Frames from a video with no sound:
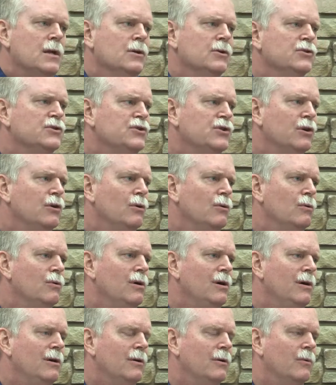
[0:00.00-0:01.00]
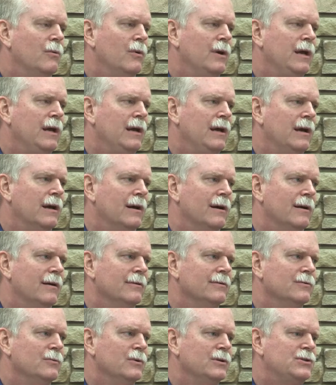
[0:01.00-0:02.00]
So we
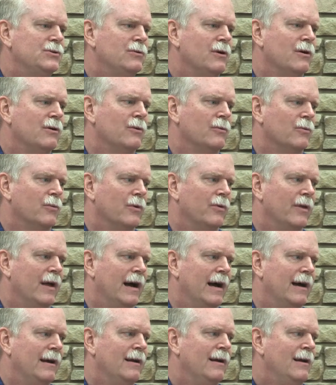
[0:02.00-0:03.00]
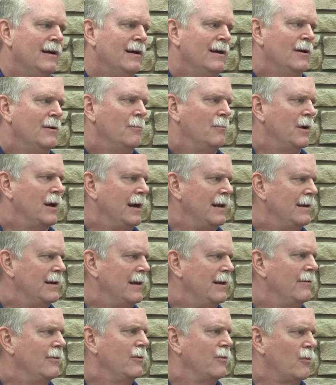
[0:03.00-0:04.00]
struggled with that. But
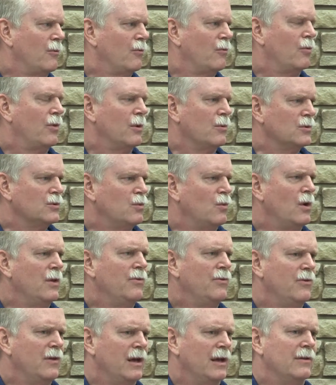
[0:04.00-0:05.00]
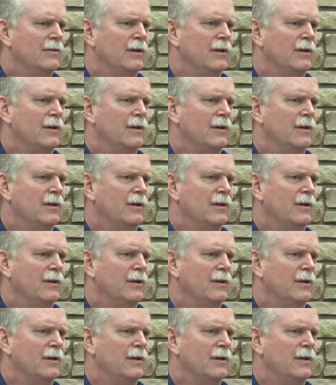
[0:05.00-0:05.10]
there was one thing